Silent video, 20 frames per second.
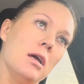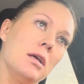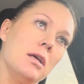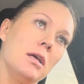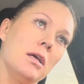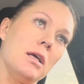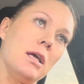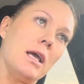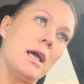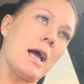
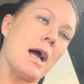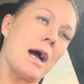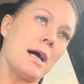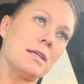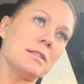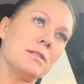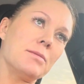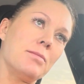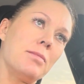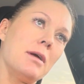he
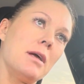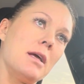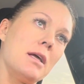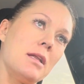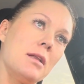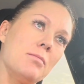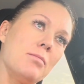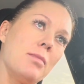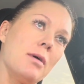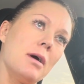has
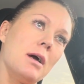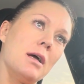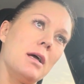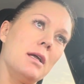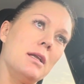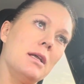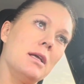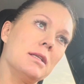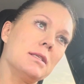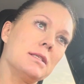been, but
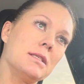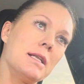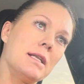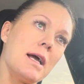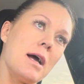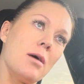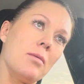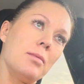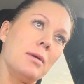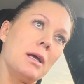it's
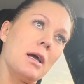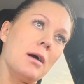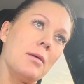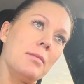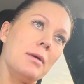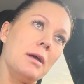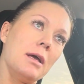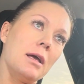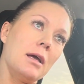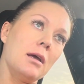now
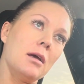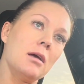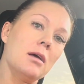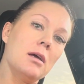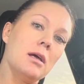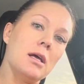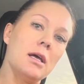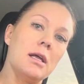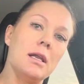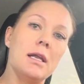
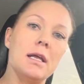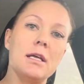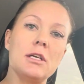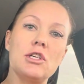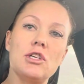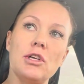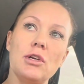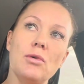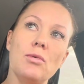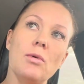becoming an
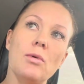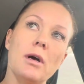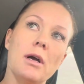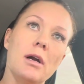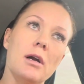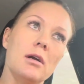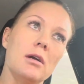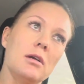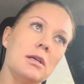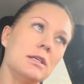issue
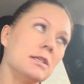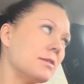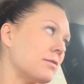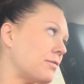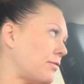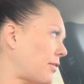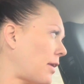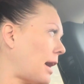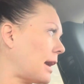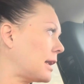where he's
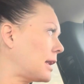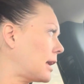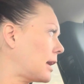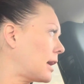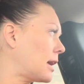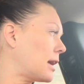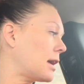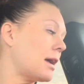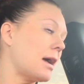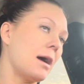fighting
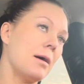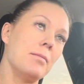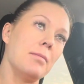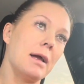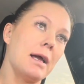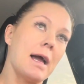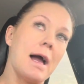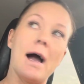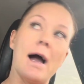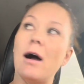it at
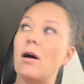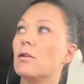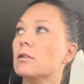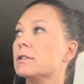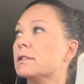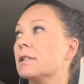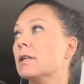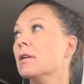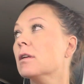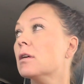my
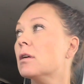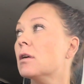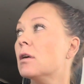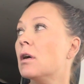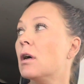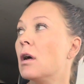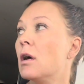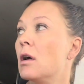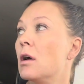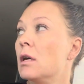house and
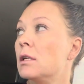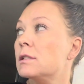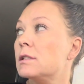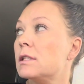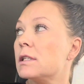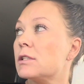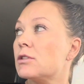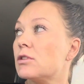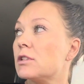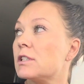
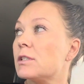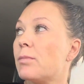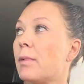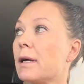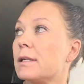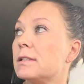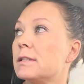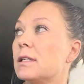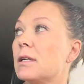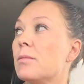
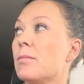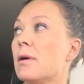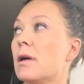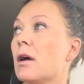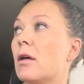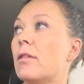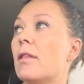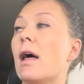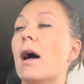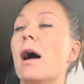disrespecting me
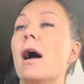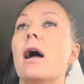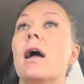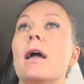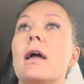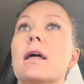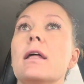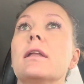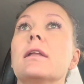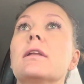on that,
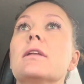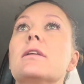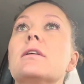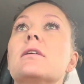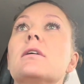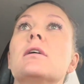and